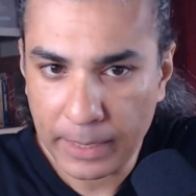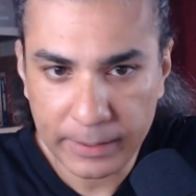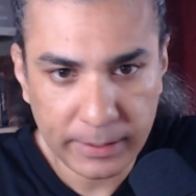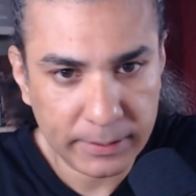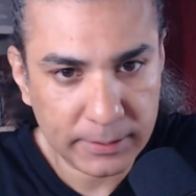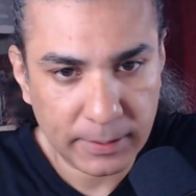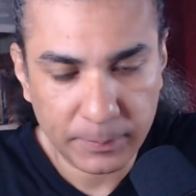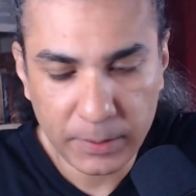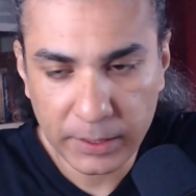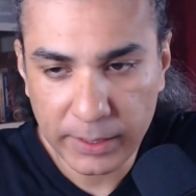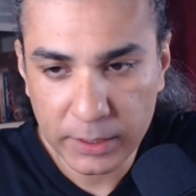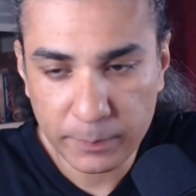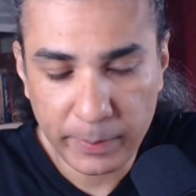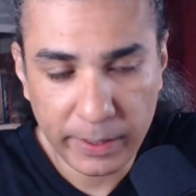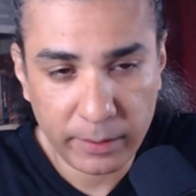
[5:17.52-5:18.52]
It is
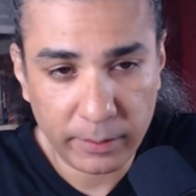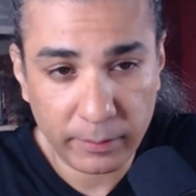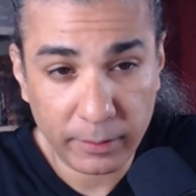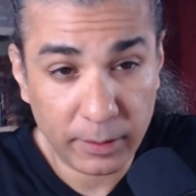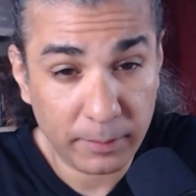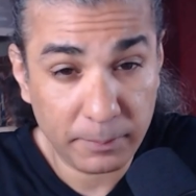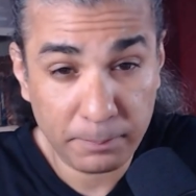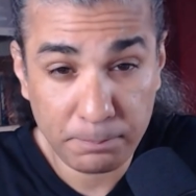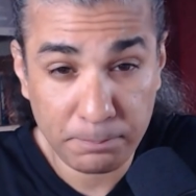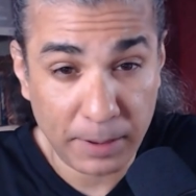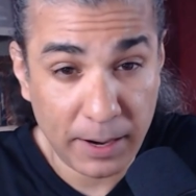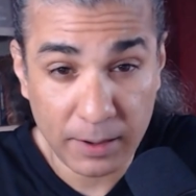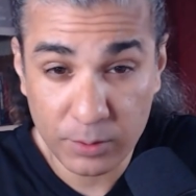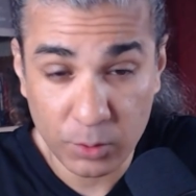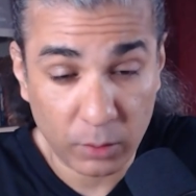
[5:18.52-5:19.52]
something that's been
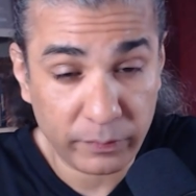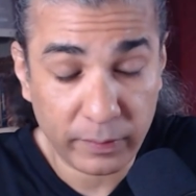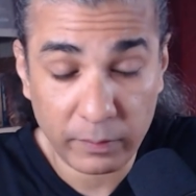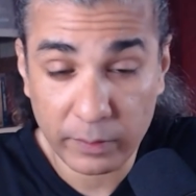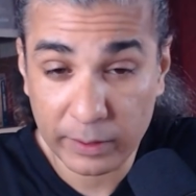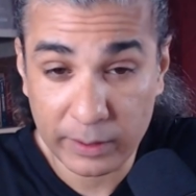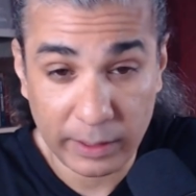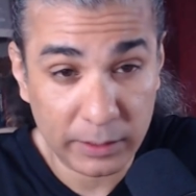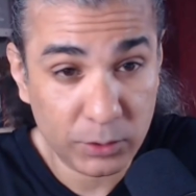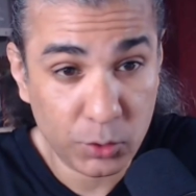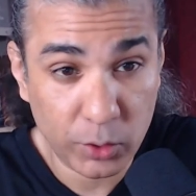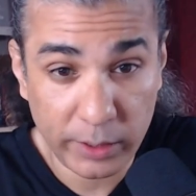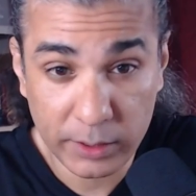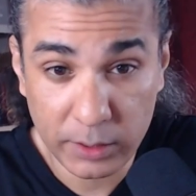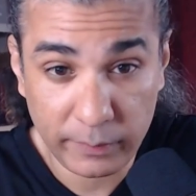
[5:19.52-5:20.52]
part of our
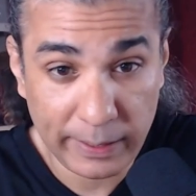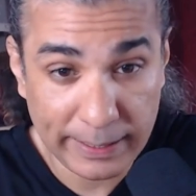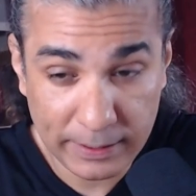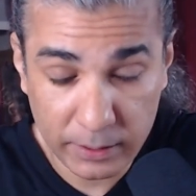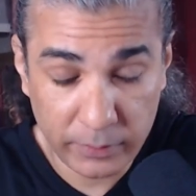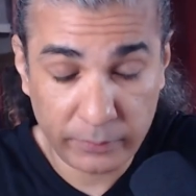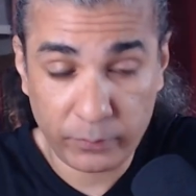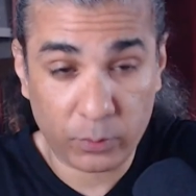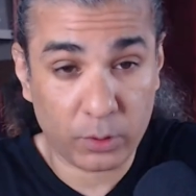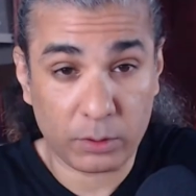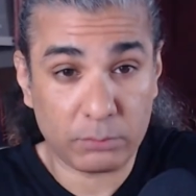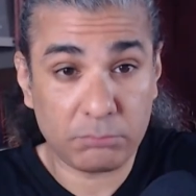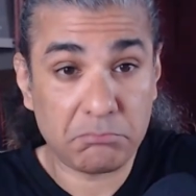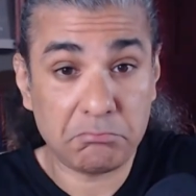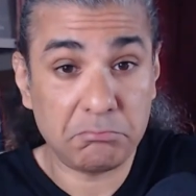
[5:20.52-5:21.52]
culture and civilization
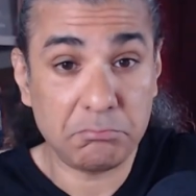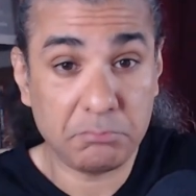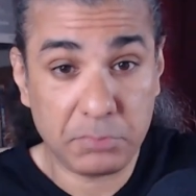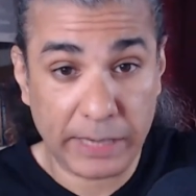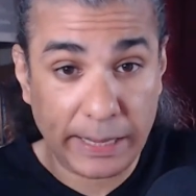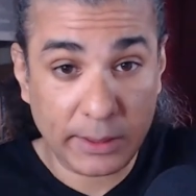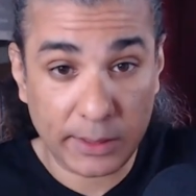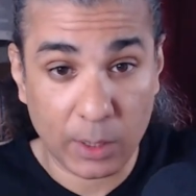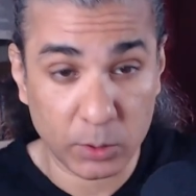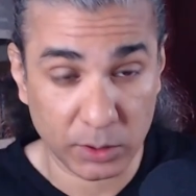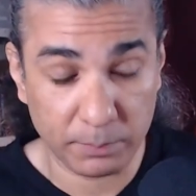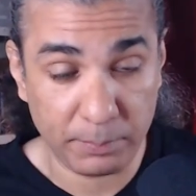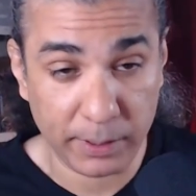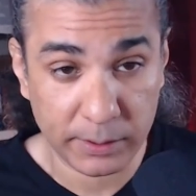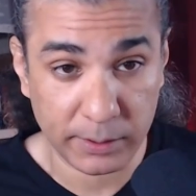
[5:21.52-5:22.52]
for
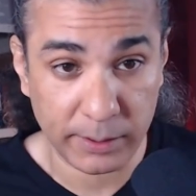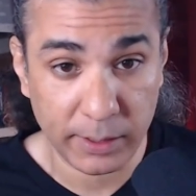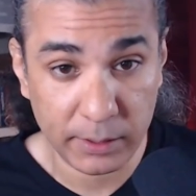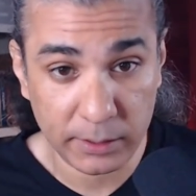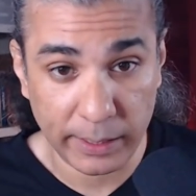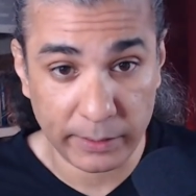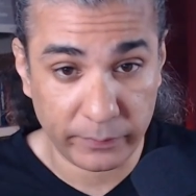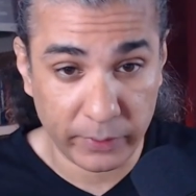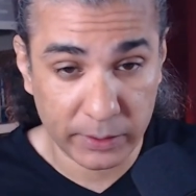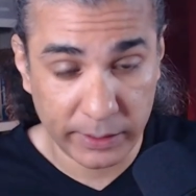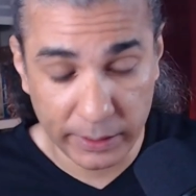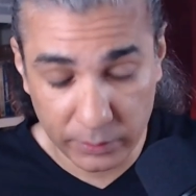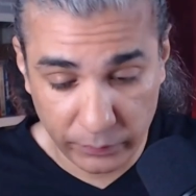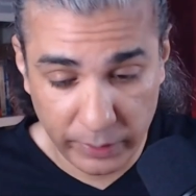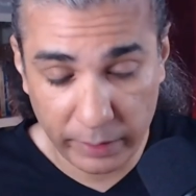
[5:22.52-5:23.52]
10,000 plus years. Ever
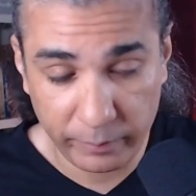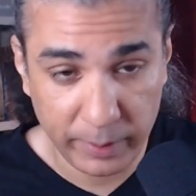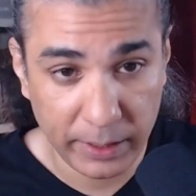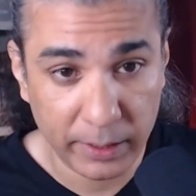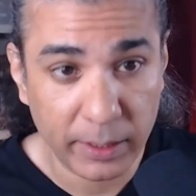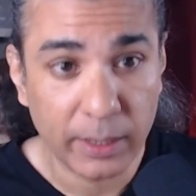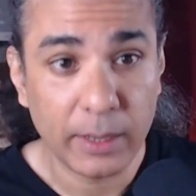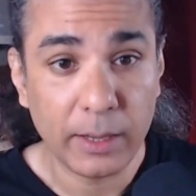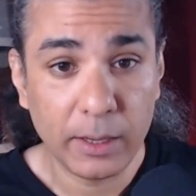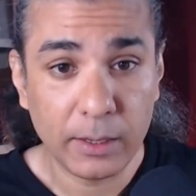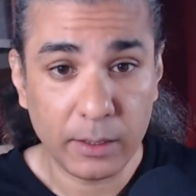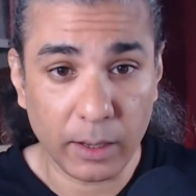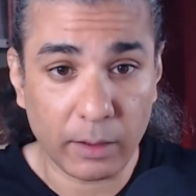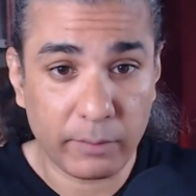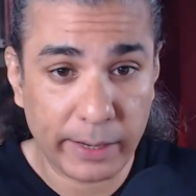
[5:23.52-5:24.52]
since we have been,
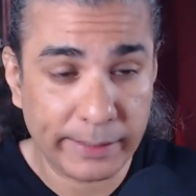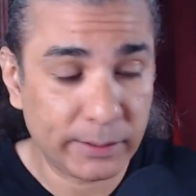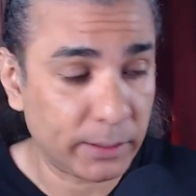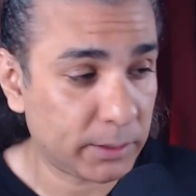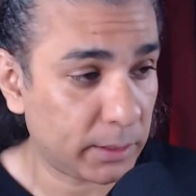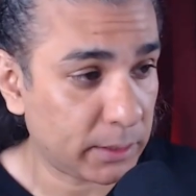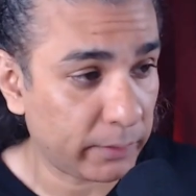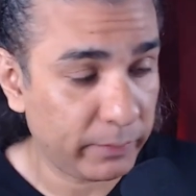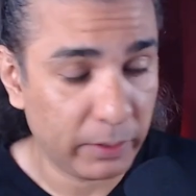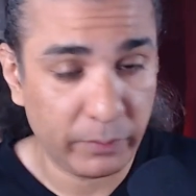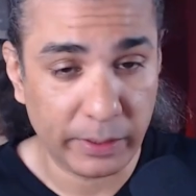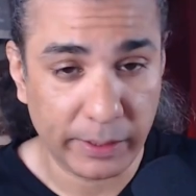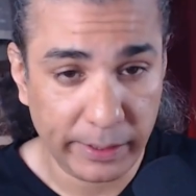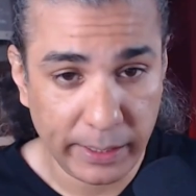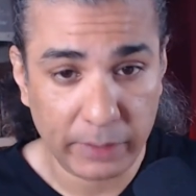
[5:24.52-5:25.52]
our ancestors have
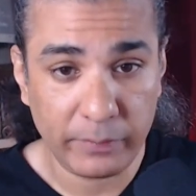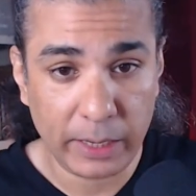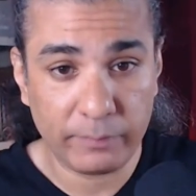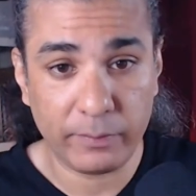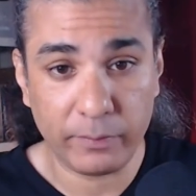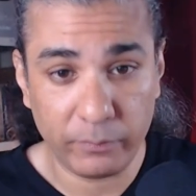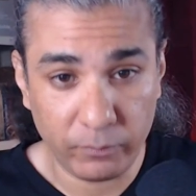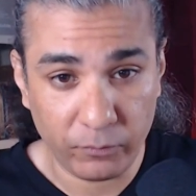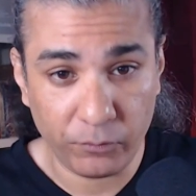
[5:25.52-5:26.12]
lived in India, we have